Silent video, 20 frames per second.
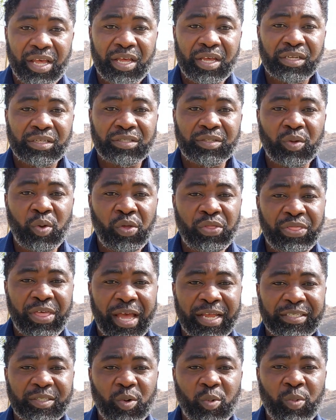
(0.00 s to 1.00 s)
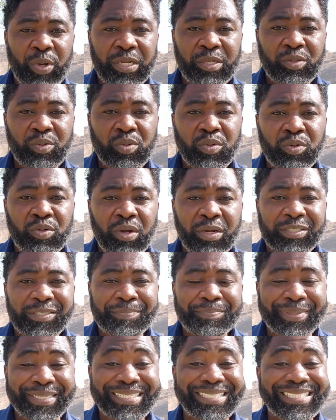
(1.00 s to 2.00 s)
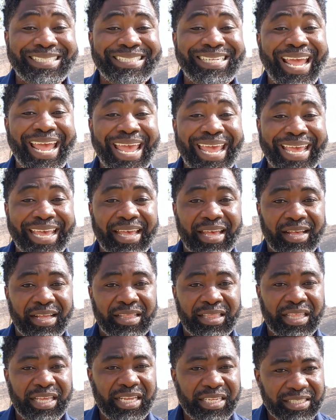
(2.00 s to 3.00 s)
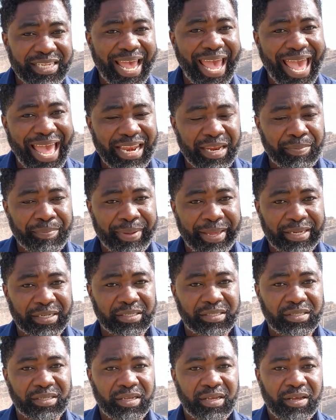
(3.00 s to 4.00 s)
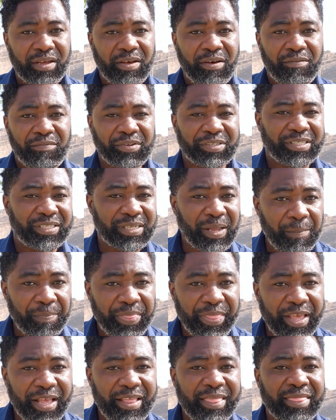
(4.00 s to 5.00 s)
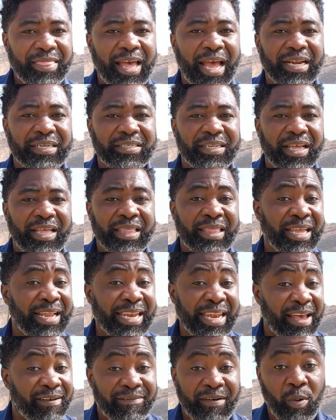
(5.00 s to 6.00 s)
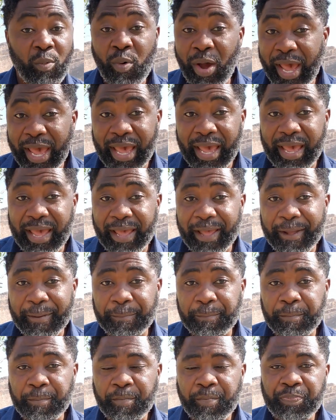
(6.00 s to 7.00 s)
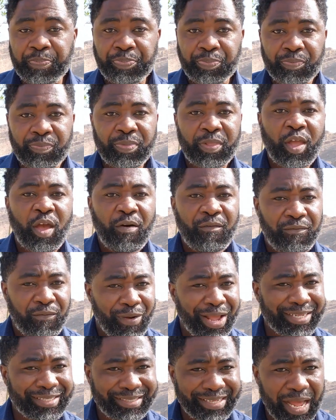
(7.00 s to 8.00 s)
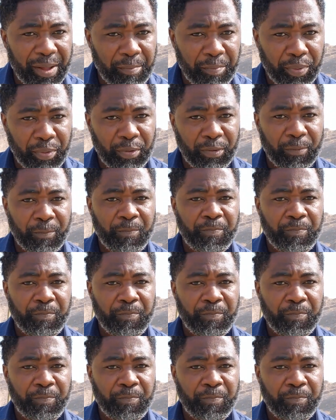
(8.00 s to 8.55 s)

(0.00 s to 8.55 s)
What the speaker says: so that we do not mistake these elements for something that they never were. For example,